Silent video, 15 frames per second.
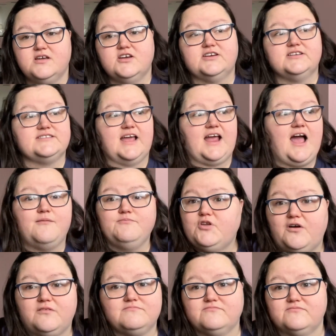because like I'm
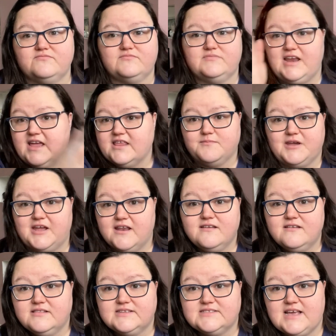not near the beginning
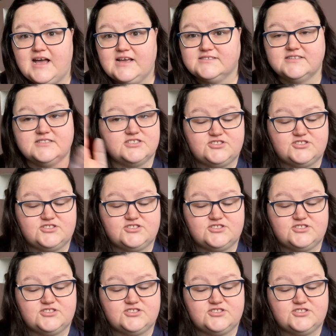of the sizes.